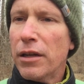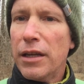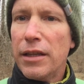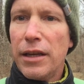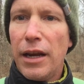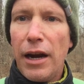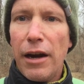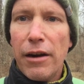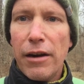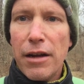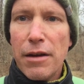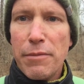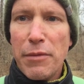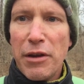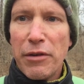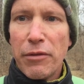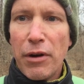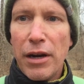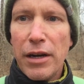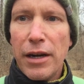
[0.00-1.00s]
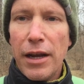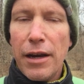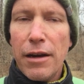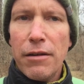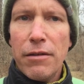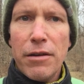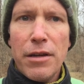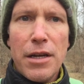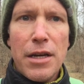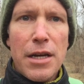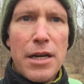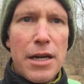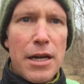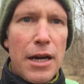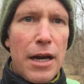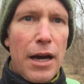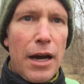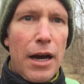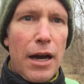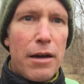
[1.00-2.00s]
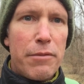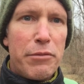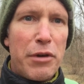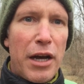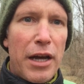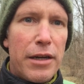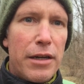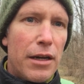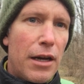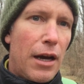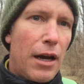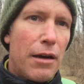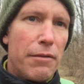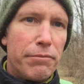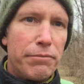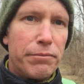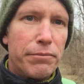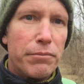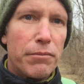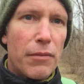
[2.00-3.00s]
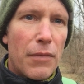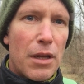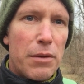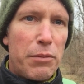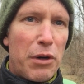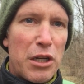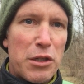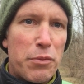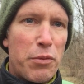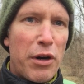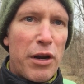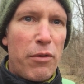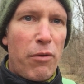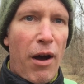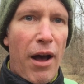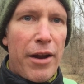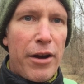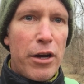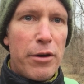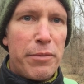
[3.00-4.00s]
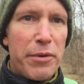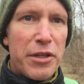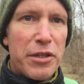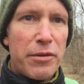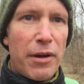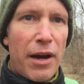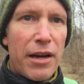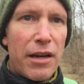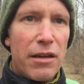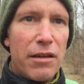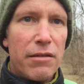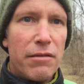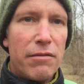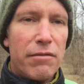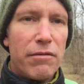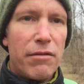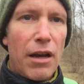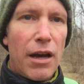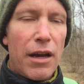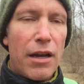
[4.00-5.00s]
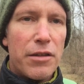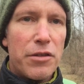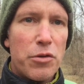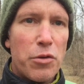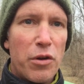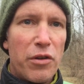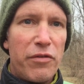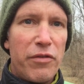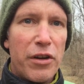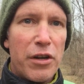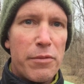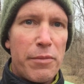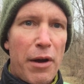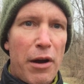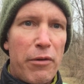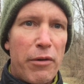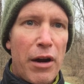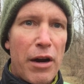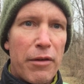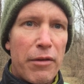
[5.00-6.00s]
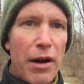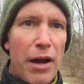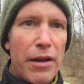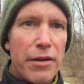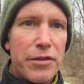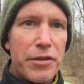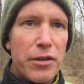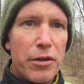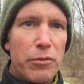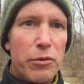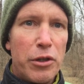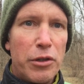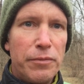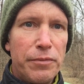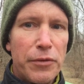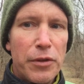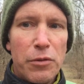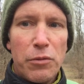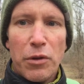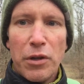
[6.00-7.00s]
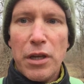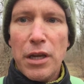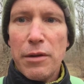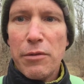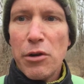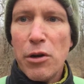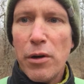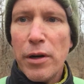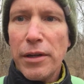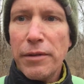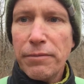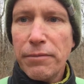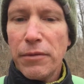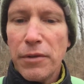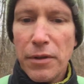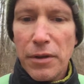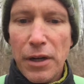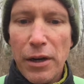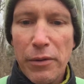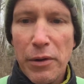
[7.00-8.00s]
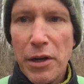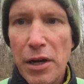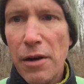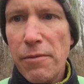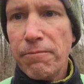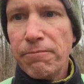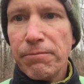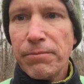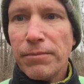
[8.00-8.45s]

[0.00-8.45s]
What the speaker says: in the area I'm in right now, but it's pretty wide open, so I can sort of figure my way around. So we'll keep going. Here we go.